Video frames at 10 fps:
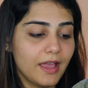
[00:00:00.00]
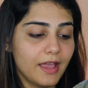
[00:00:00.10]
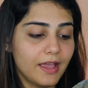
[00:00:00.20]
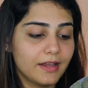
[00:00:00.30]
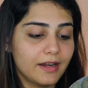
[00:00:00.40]

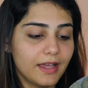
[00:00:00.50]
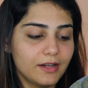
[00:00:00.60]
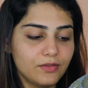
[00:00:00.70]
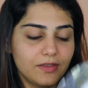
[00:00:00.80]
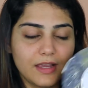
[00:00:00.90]
And I
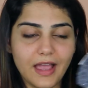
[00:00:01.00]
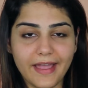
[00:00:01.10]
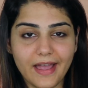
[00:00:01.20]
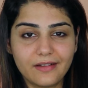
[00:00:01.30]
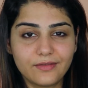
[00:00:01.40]
don't think I
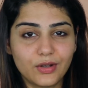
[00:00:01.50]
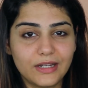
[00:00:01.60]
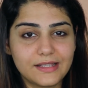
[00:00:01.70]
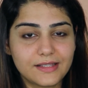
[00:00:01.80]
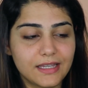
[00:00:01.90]
have
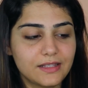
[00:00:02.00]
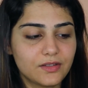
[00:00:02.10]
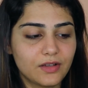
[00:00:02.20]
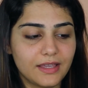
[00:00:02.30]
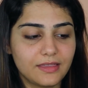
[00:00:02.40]
oily skin,
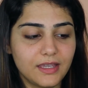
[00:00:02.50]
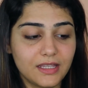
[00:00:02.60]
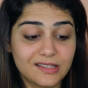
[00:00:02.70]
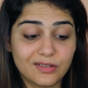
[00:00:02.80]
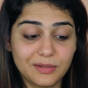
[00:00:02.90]
so I think
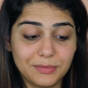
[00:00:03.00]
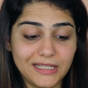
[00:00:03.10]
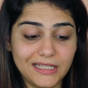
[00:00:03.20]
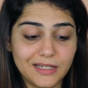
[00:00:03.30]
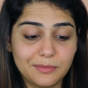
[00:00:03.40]
it's gonna
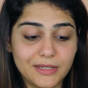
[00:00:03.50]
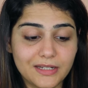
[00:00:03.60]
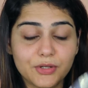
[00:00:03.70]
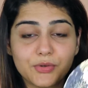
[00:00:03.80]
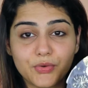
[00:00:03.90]
be a bit
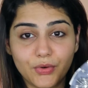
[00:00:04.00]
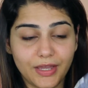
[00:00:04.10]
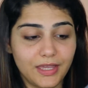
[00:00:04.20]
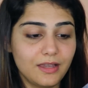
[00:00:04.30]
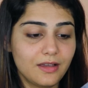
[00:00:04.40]

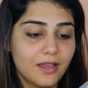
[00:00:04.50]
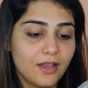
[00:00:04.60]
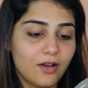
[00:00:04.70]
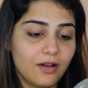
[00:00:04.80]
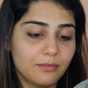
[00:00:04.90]
drying
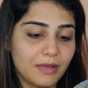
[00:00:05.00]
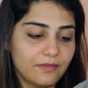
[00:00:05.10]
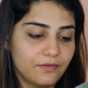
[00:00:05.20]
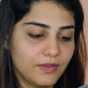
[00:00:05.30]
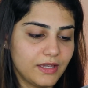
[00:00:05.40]
on
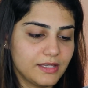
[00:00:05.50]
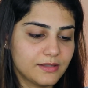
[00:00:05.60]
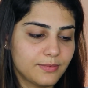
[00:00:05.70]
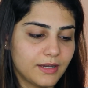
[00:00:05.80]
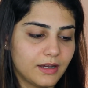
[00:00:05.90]
my face,
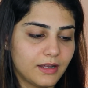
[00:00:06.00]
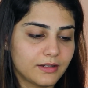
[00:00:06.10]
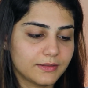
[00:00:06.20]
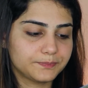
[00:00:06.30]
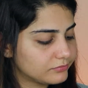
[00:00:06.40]

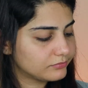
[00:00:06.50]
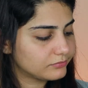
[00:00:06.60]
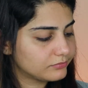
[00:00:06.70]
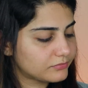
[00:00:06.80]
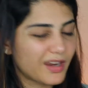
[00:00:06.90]
but
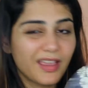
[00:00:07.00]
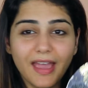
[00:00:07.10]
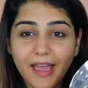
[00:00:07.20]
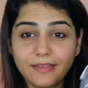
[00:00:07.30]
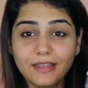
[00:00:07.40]

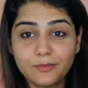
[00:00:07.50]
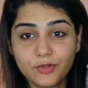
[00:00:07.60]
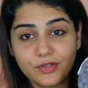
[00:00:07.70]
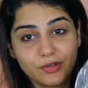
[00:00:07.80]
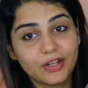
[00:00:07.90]
I think I'm
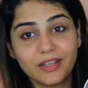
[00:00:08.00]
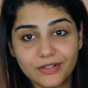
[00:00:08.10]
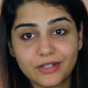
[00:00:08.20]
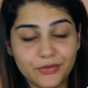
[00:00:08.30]
just gonna give it a